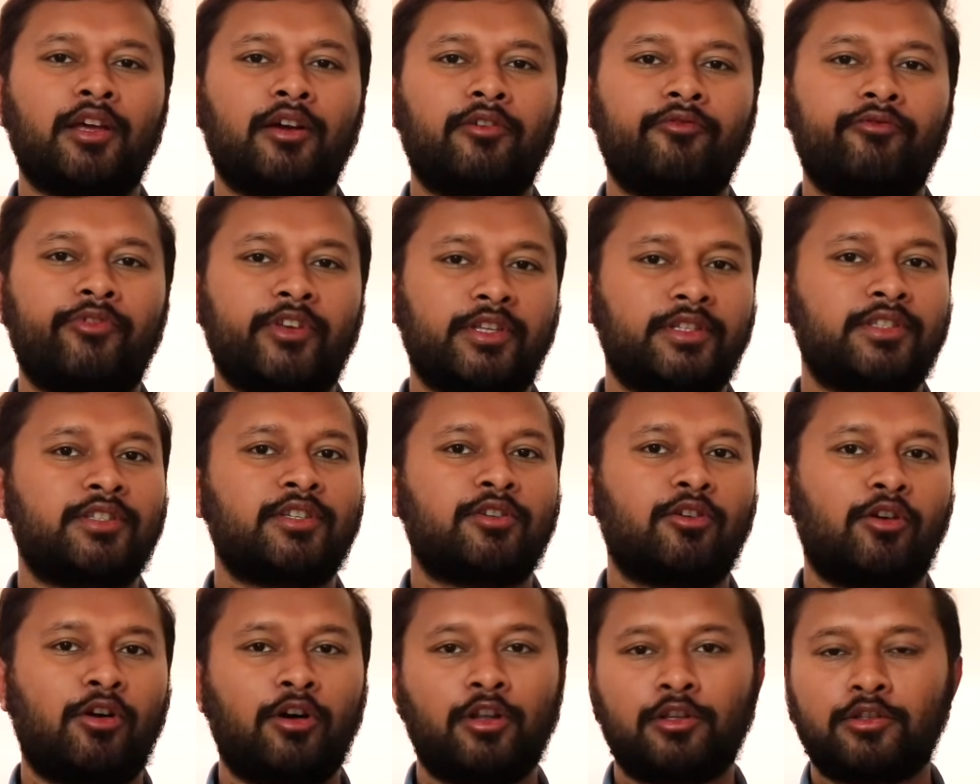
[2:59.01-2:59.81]

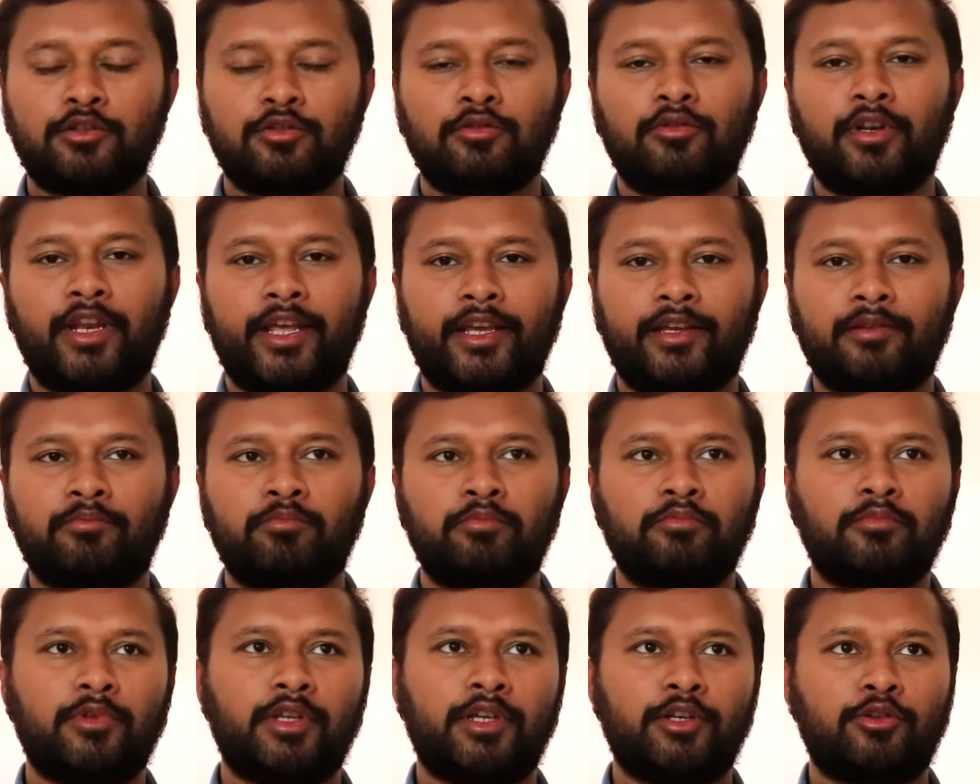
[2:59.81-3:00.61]
which also like
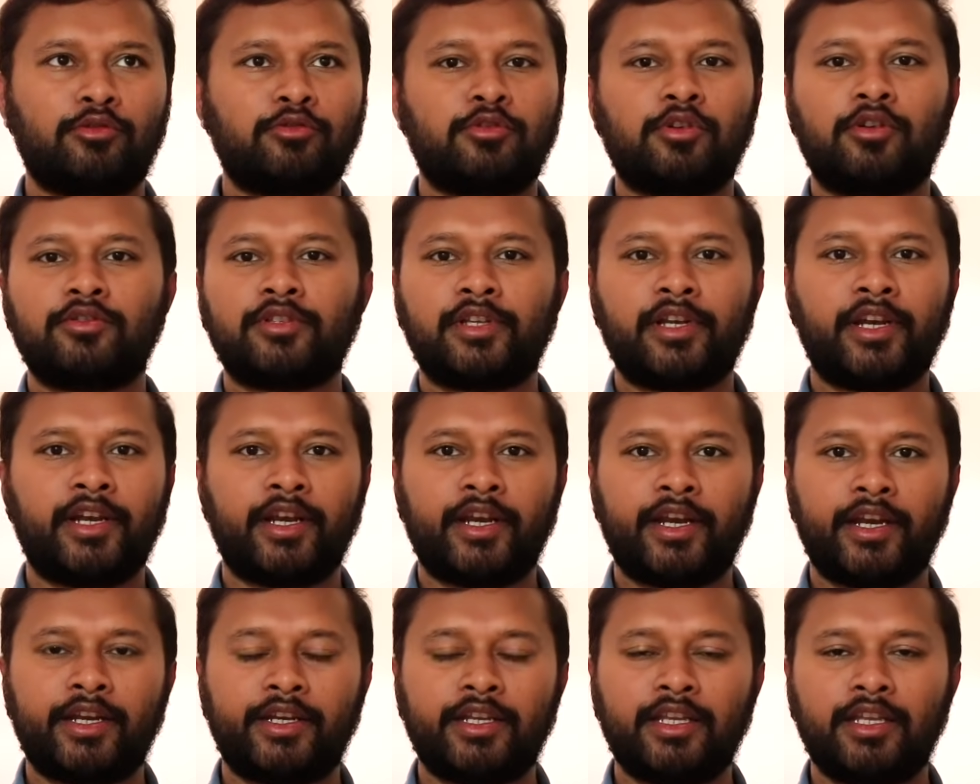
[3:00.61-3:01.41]
in
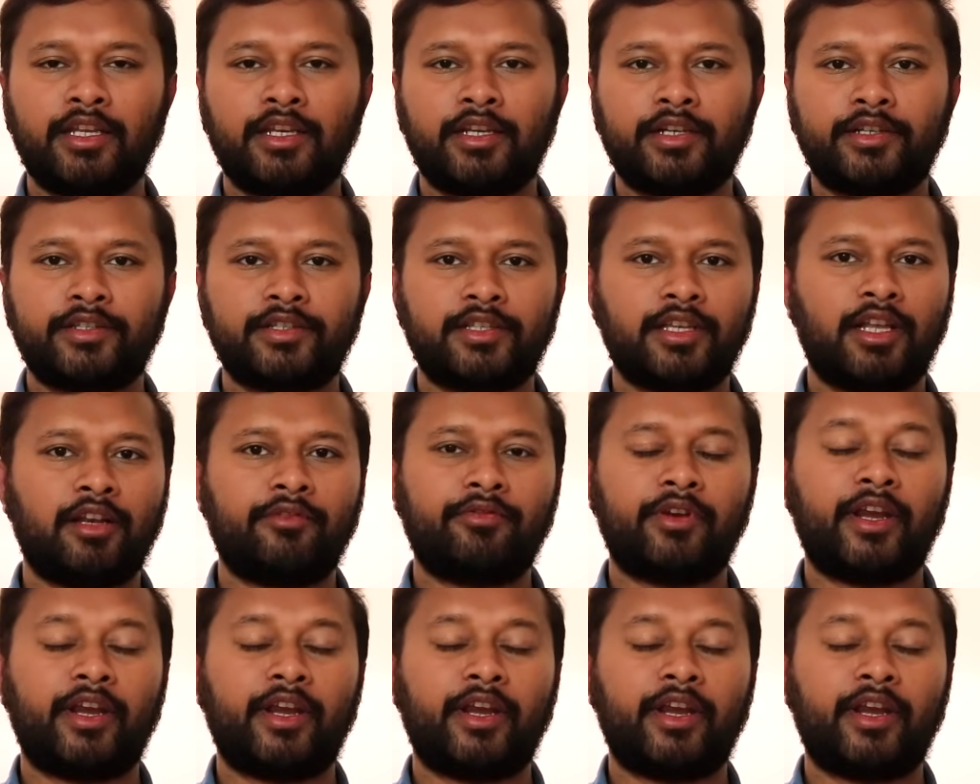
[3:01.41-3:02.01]
2018 itself,